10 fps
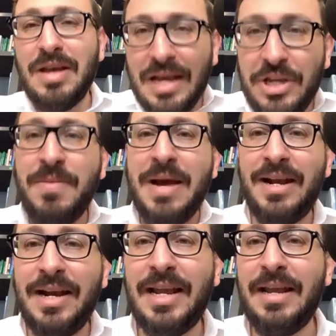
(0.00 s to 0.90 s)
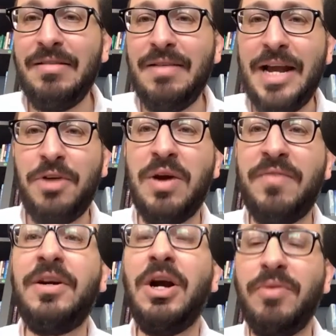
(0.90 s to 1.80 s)
Humanity had a
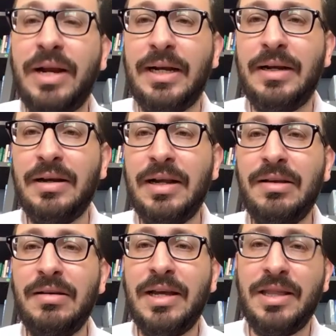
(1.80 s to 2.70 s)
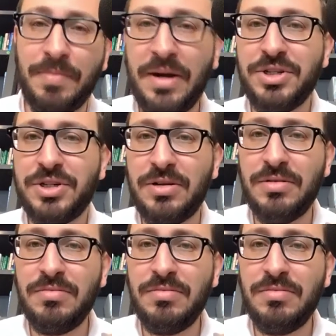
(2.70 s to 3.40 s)
rough going in the Parsha.